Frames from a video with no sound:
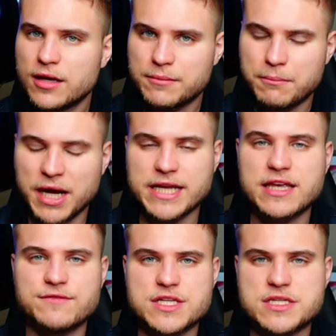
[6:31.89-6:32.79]
Might
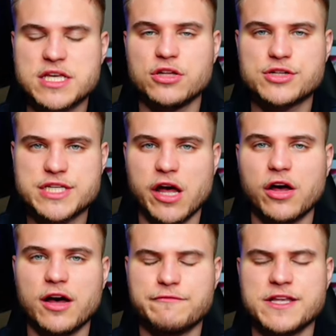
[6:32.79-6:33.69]
give the Steelers'
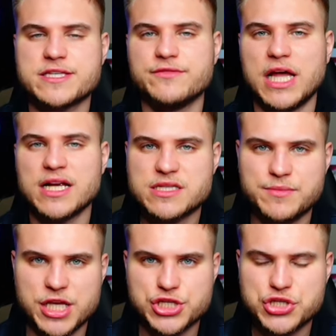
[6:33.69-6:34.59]
young offensive line
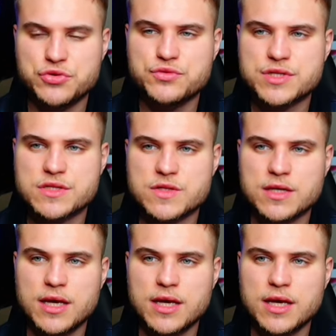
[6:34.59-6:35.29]
some issues.